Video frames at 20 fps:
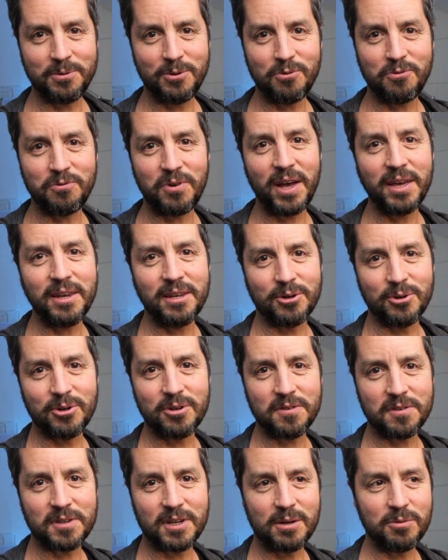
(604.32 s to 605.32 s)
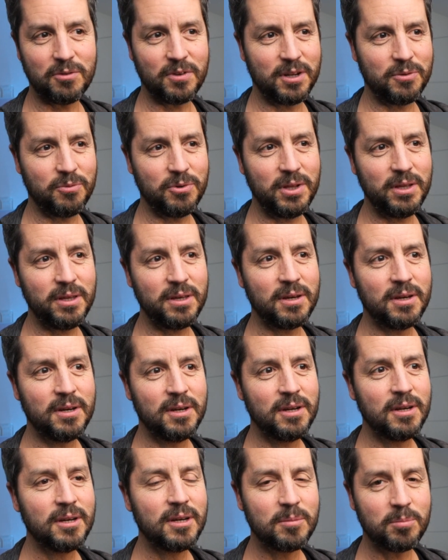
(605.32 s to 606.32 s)
to find ourselves? And I really
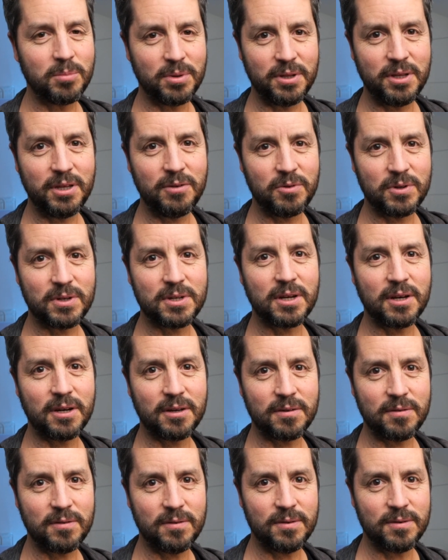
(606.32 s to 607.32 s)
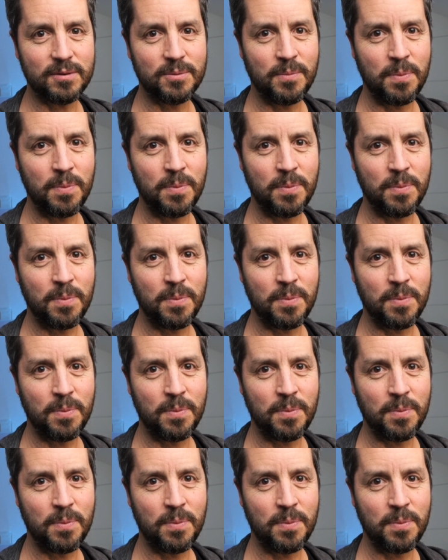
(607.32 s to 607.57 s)
believe it does.